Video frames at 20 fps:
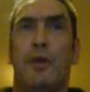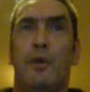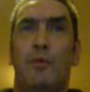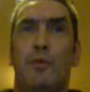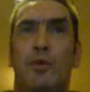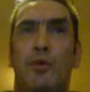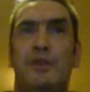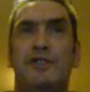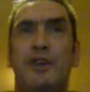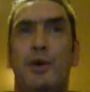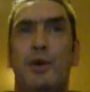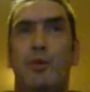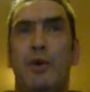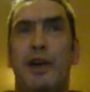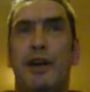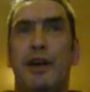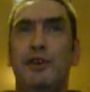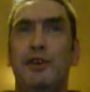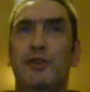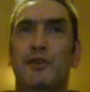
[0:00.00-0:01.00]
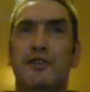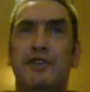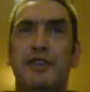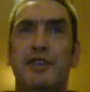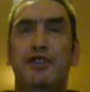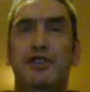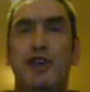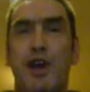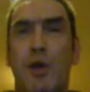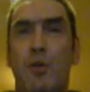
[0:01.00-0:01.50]
Wysiwyg Nutty
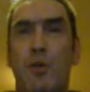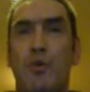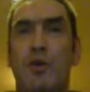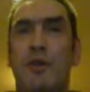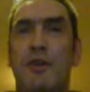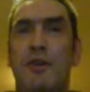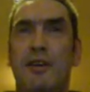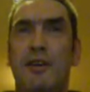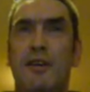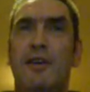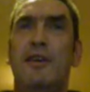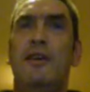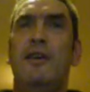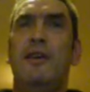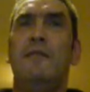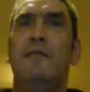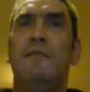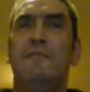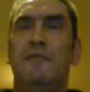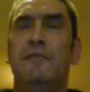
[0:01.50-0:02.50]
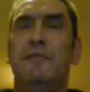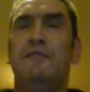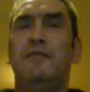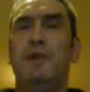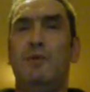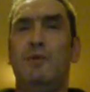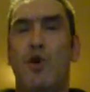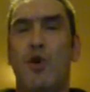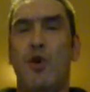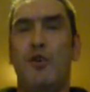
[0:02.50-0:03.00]
Joe.
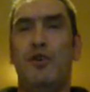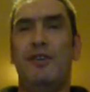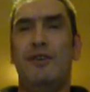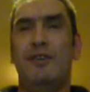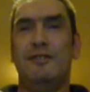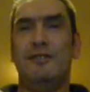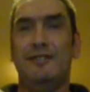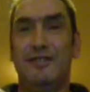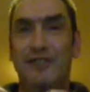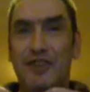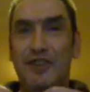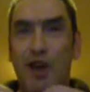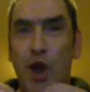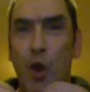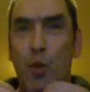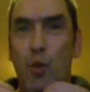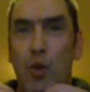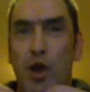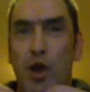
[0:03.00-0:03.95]
51. Joe.